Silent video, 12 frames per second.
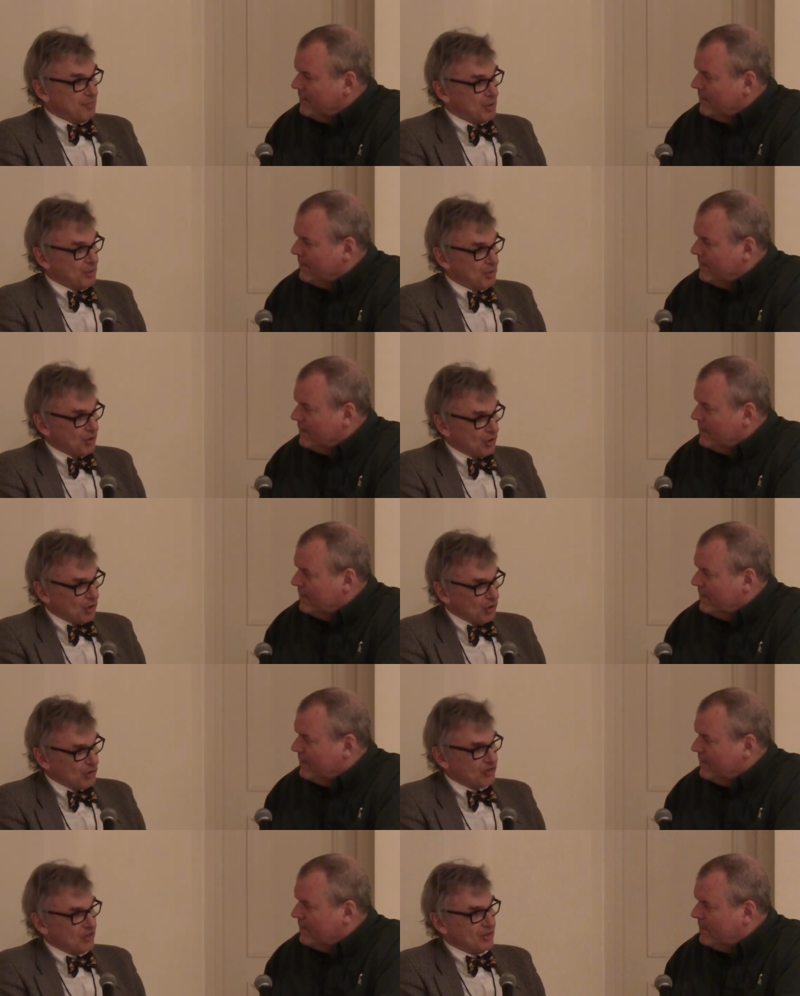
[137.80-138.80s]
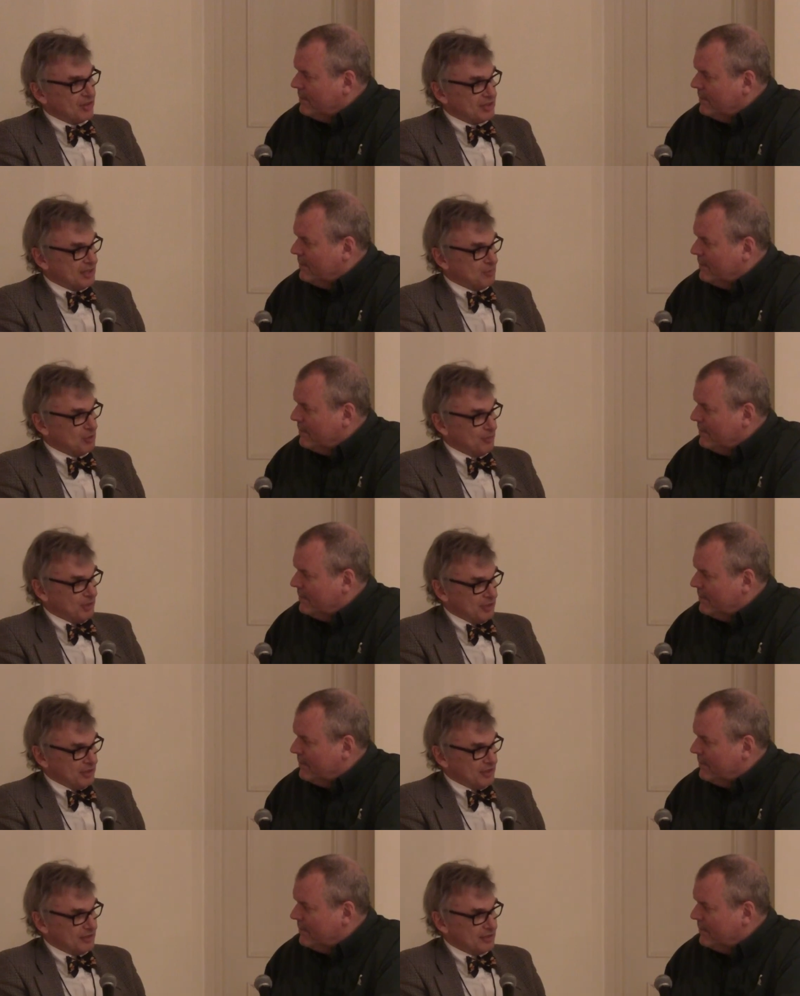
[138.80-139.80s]
Speaker 1: both the cost and the time to
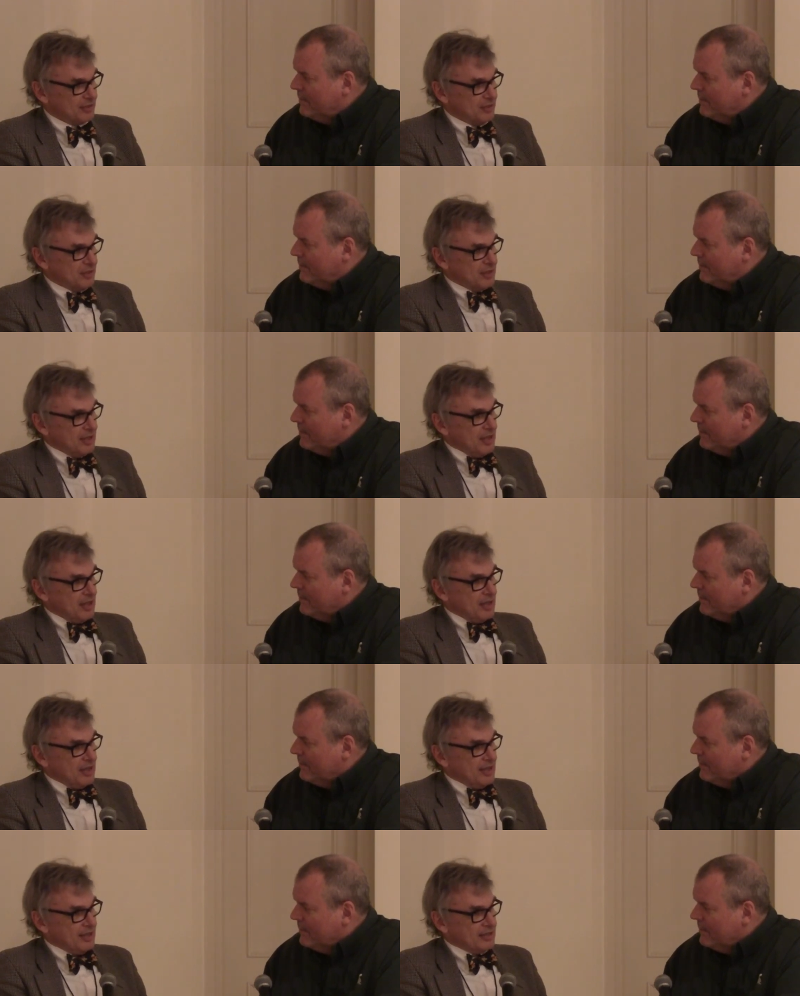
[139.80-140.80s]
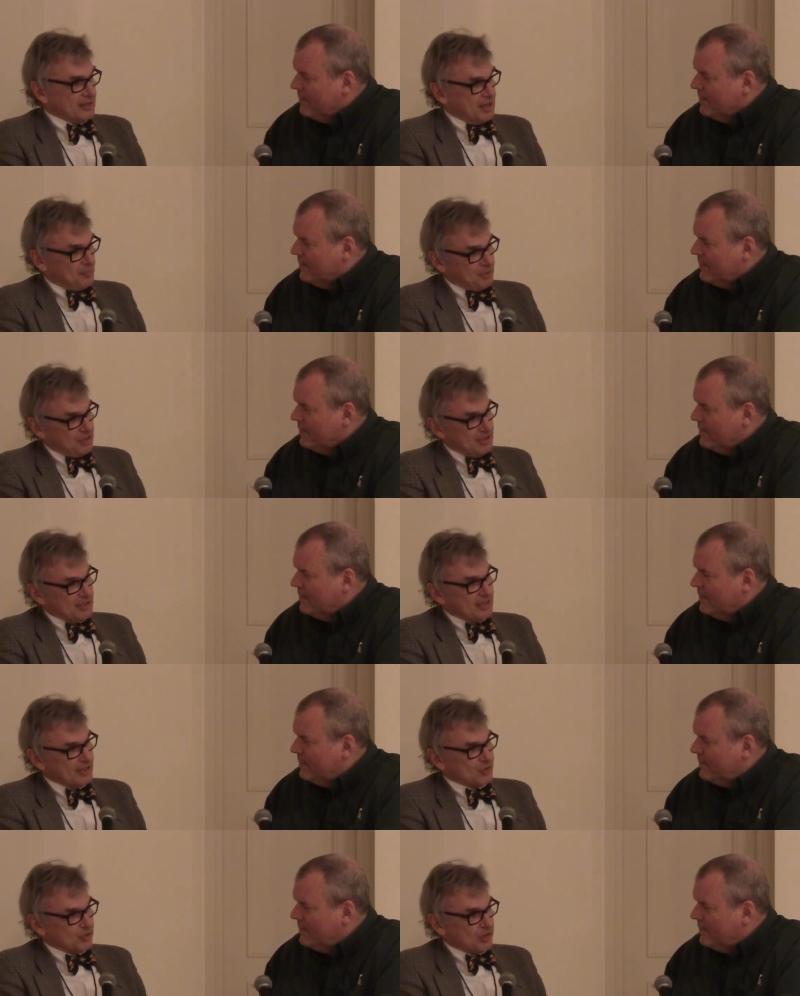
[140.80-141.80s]
market. And companies
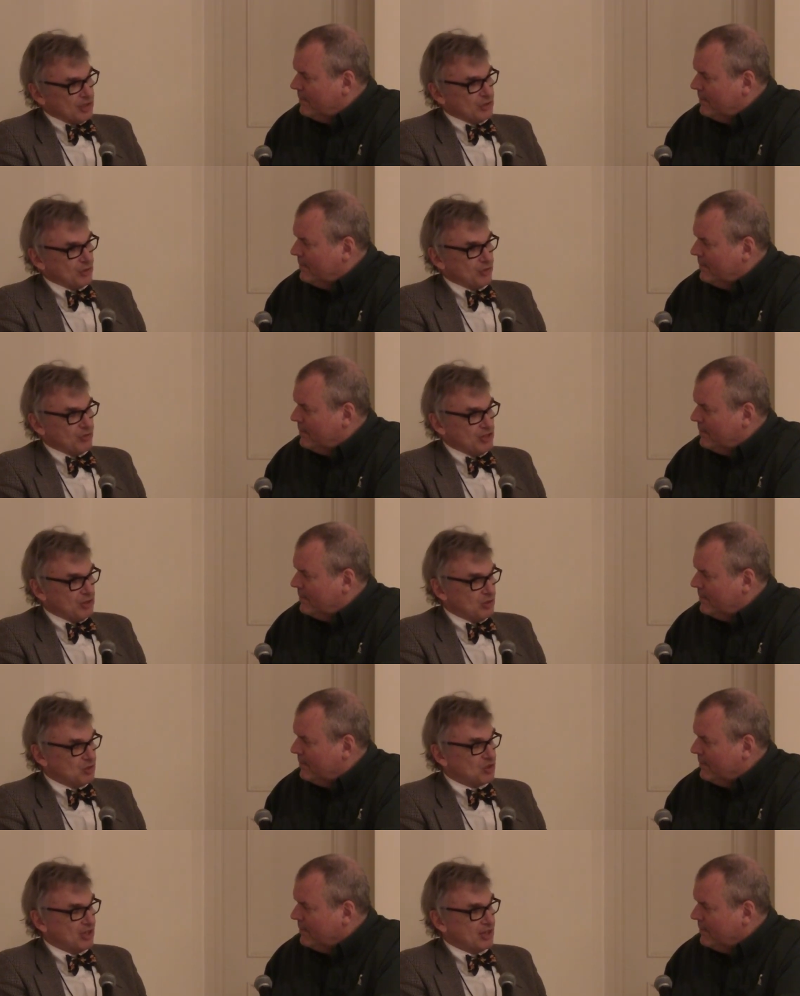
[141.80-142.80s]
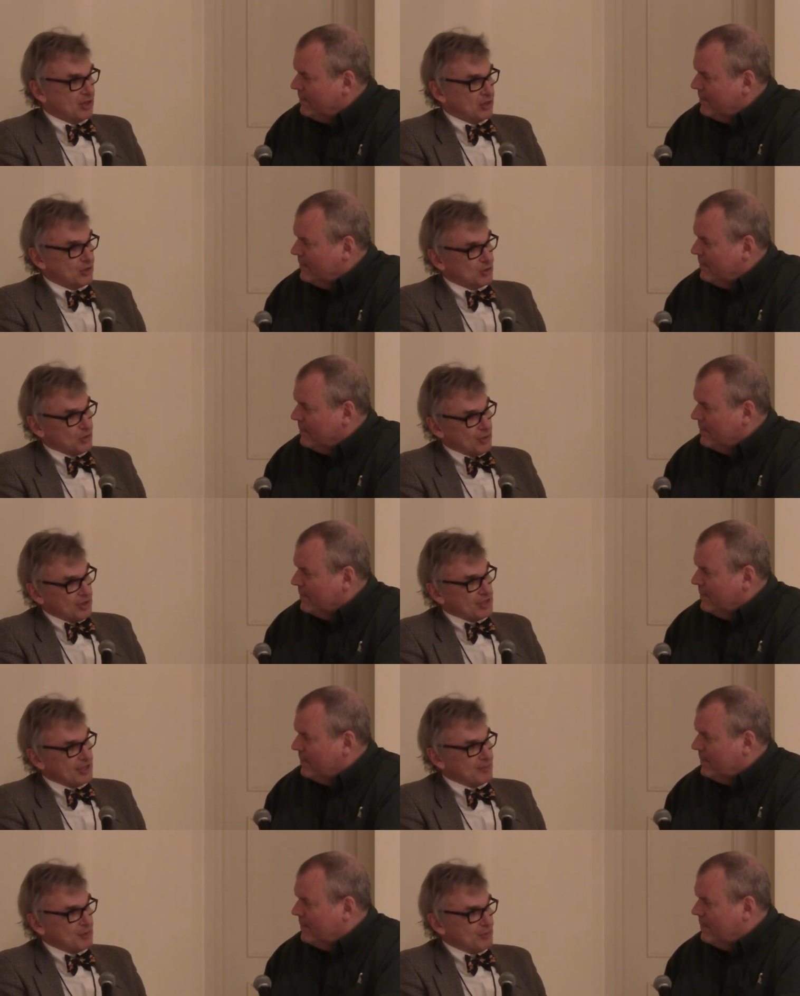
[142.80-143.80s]
that try to reduce their costs or their
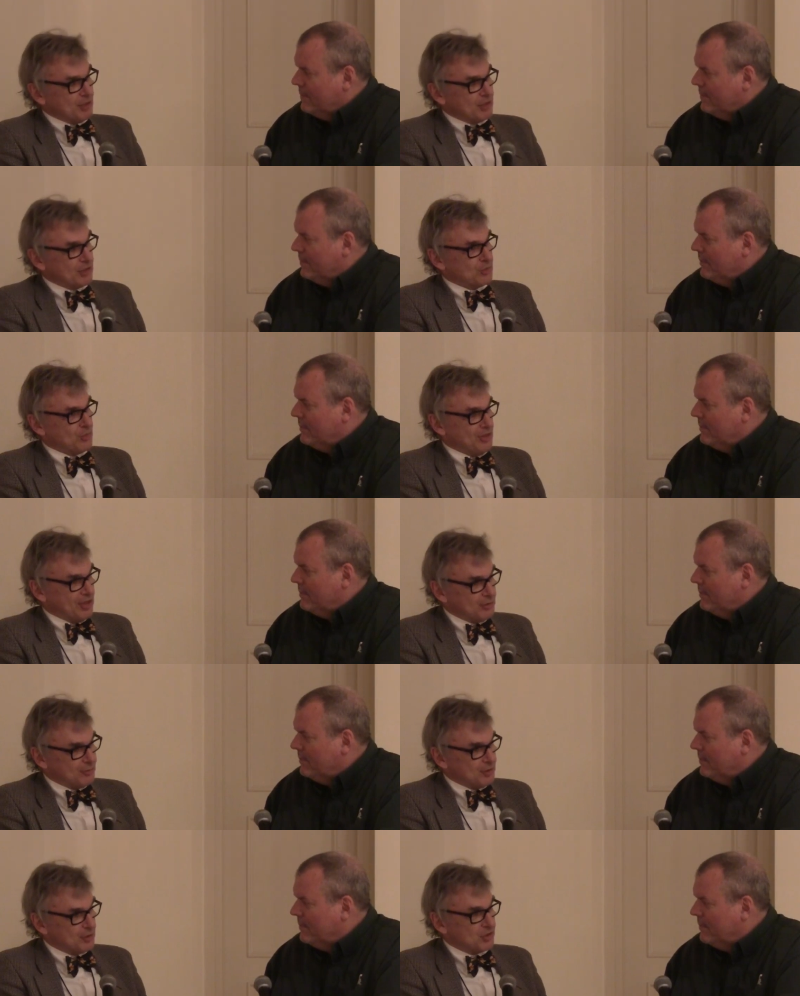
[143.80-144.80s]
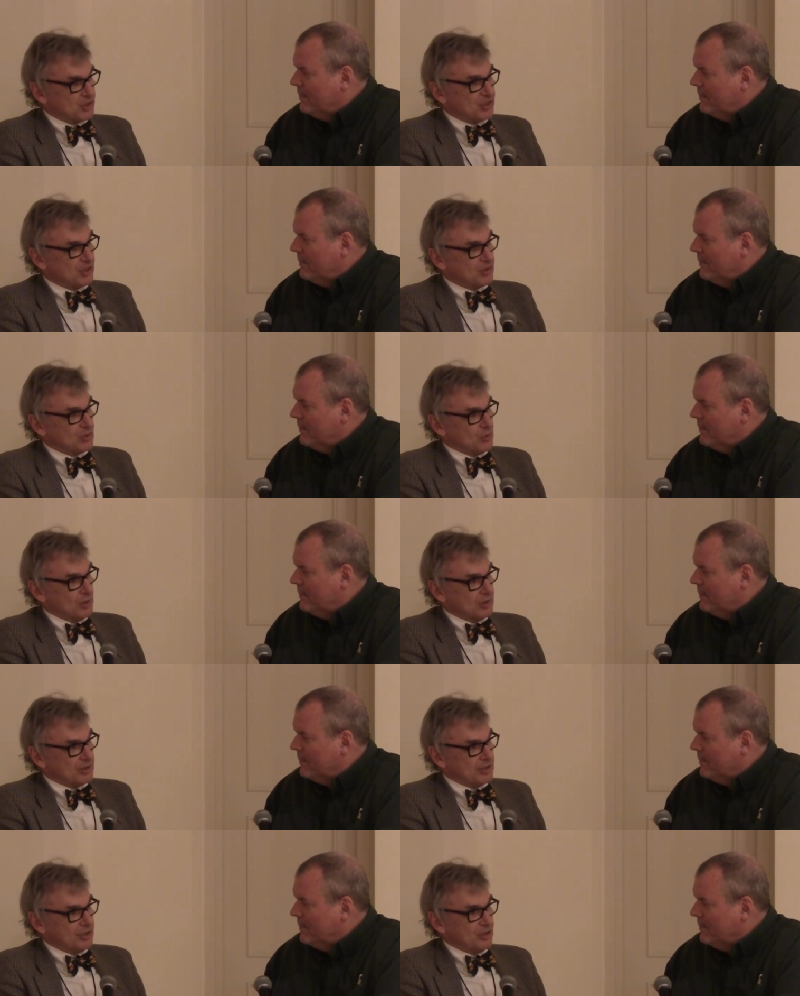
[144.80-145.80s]
time to market without focusing on
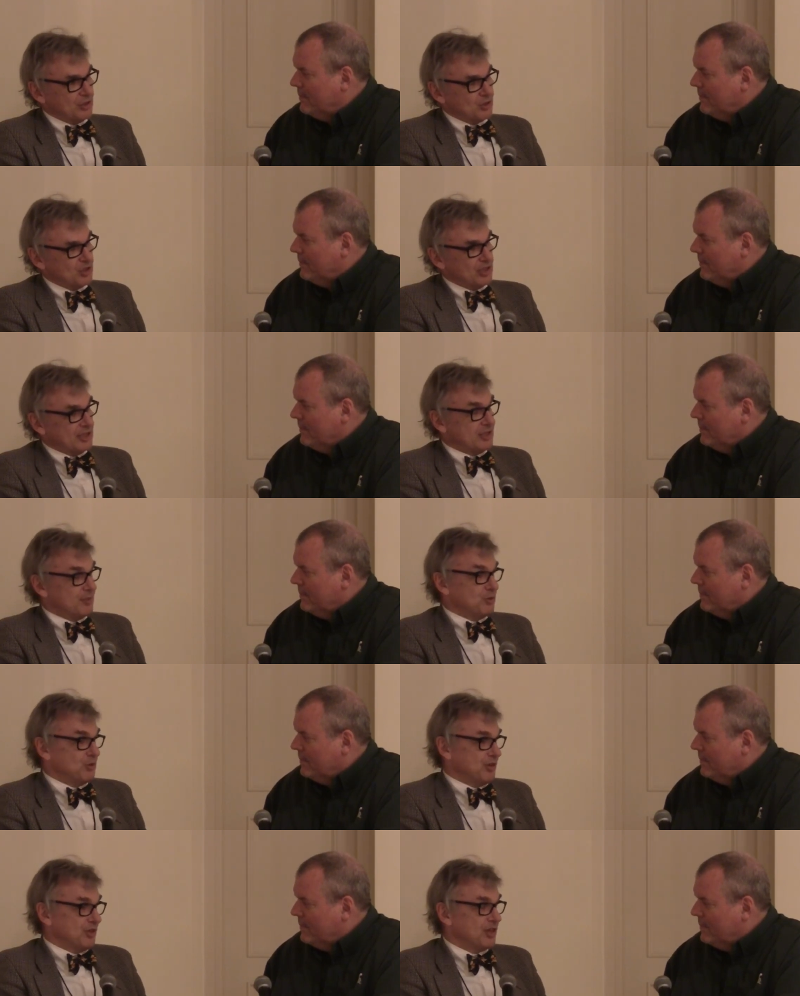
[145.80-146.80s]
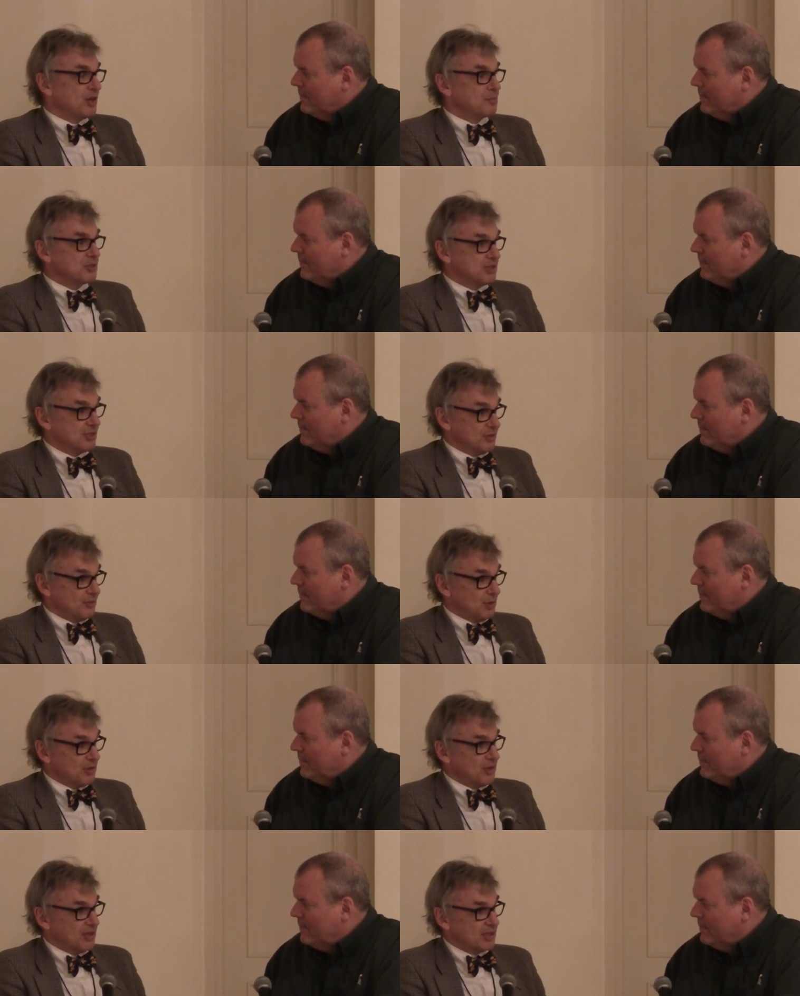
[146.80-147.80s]
quality usually end up doing the opposite of
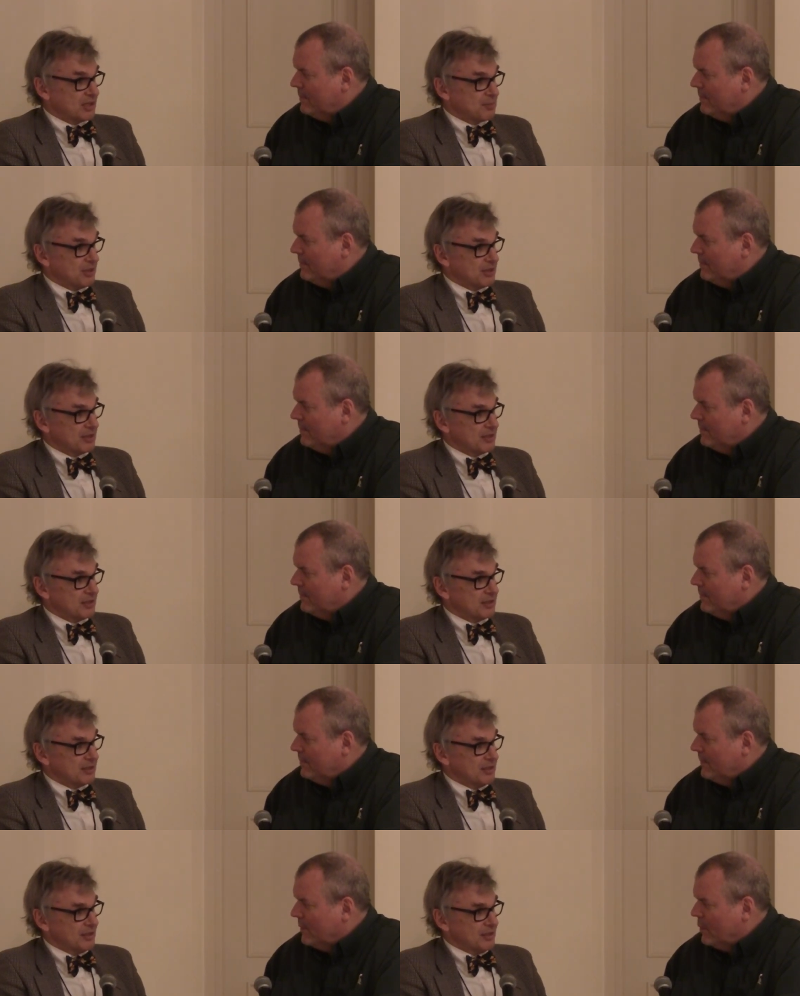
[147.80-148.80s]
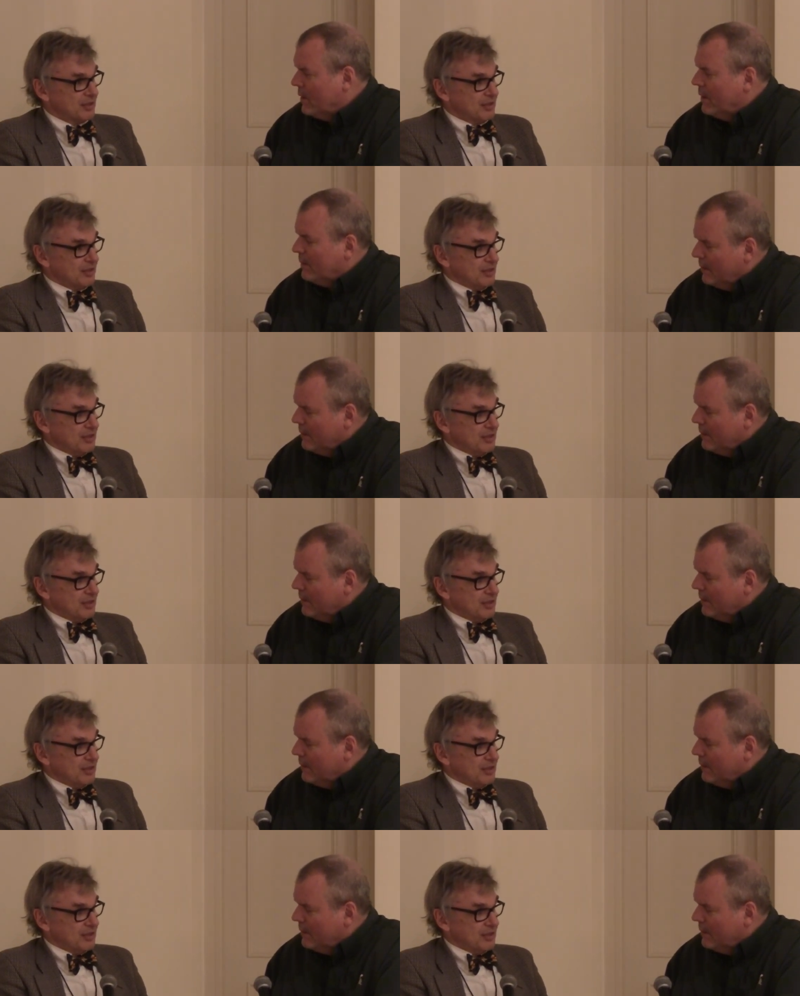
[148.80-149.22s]
what they expected. Okay.